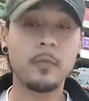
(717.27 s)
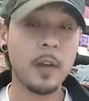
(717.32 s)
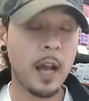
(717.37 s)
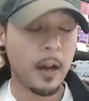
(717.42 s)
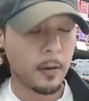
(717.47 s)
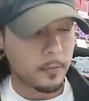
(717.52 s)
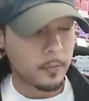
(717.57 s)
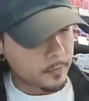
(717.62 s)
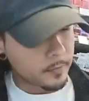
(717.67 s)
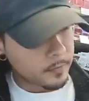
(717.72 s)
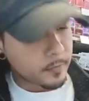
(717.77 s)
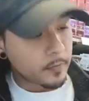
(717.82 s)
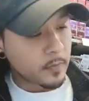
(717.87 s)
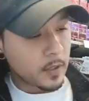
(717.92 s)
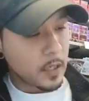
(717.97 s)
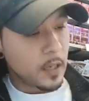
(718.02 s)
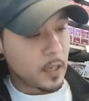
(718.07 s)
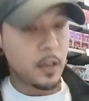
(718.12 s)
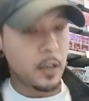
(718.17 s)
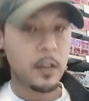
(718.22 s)
out.
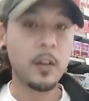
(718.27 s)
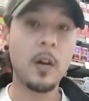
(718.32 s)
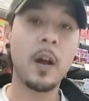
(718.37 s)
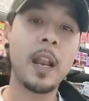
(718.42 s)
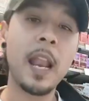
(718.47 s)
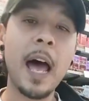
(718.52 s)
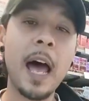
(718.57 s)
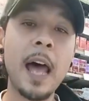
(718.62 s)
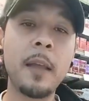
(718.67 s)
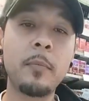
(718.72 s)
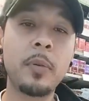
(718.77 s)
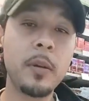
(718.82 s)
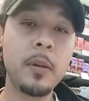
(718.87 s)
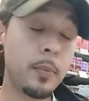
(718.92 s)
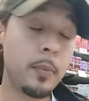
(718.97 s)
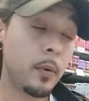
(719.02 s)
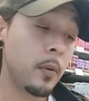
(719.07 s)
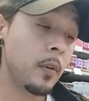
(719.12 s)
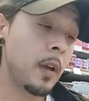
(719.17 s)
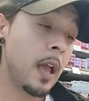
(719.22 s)
A lot of
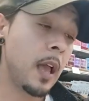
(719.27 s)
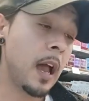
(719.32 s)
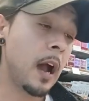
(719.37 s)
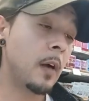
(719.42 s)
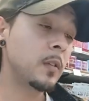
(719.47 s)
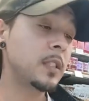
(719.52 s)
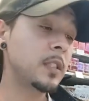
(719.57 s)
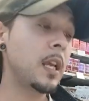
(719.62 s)
people, I would say